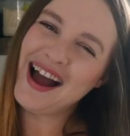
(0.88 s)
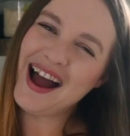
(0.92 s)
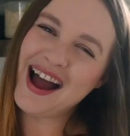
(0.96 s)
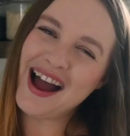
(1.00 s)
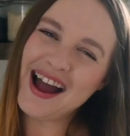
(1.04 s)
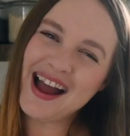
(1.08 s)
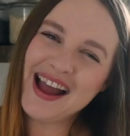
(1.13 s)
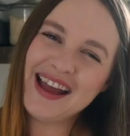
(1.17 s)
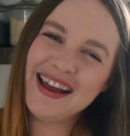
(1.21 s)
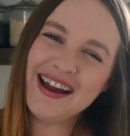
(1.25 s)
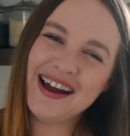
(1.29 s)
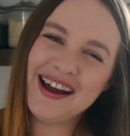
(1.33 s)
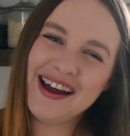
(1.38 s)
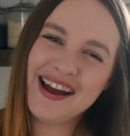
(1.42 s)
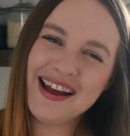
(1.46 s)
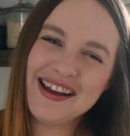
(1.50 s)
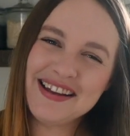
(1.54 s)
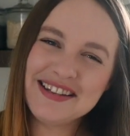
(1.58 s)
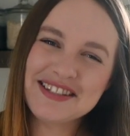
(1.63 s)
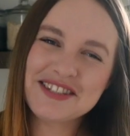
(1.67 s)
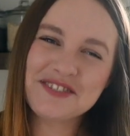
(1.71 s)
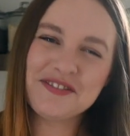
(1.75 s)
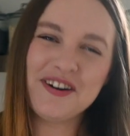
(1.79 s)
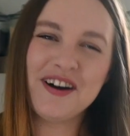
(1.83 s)
Hi
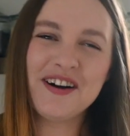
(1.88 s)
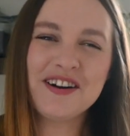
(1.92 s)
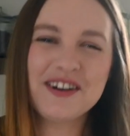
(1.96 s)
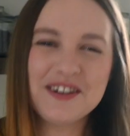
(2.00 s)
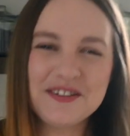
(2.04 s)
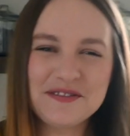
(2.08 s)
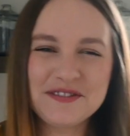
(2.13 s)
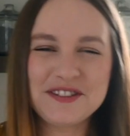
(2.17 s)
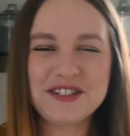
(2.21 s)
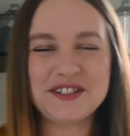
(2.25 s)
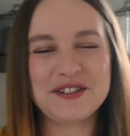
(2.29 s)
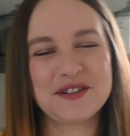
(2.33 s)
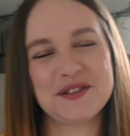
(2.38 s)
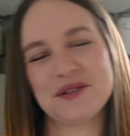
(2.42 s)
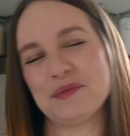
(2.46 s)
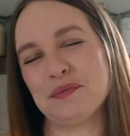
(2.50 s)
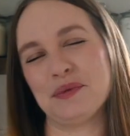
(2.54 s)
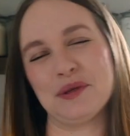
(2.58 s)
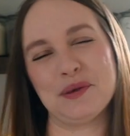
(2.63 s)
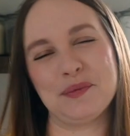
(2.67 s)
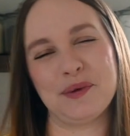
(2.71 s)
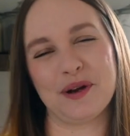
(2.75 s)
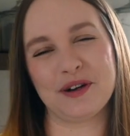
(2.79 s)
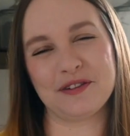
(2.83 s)
guys, welcome to the
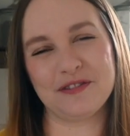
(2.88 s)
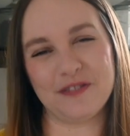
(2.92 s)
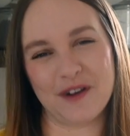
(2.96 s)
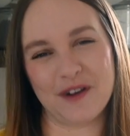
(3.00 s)
Bluebird